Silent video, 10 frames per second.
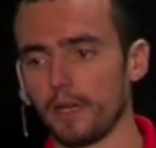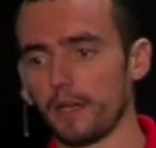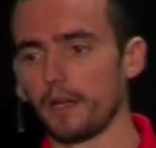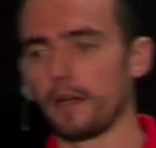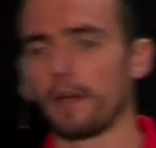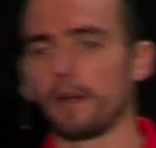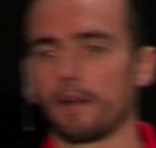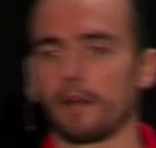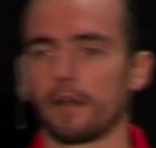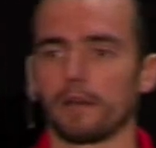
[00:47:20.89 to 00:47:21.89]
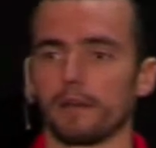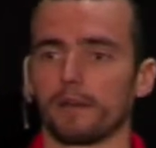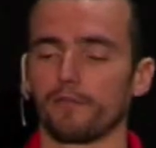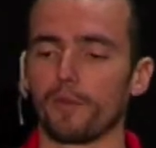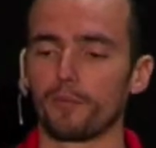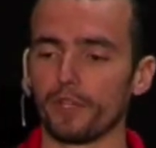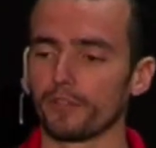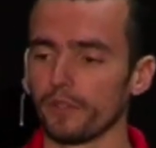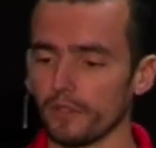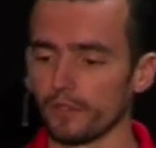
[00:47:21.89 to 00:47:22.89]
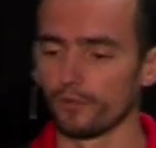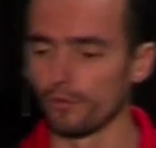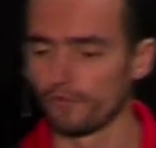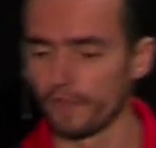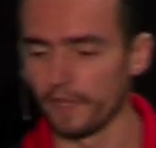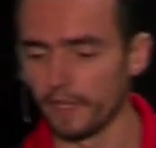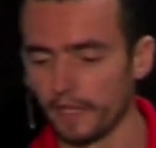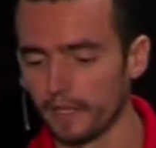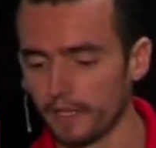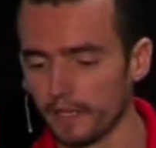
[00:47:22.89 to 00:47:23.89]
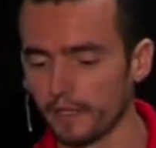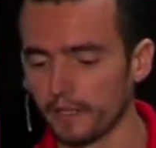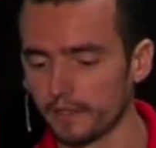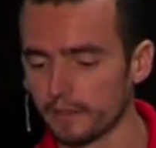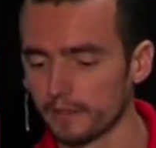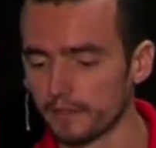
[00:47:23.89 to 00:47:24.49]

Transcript: uh, the printer, do the,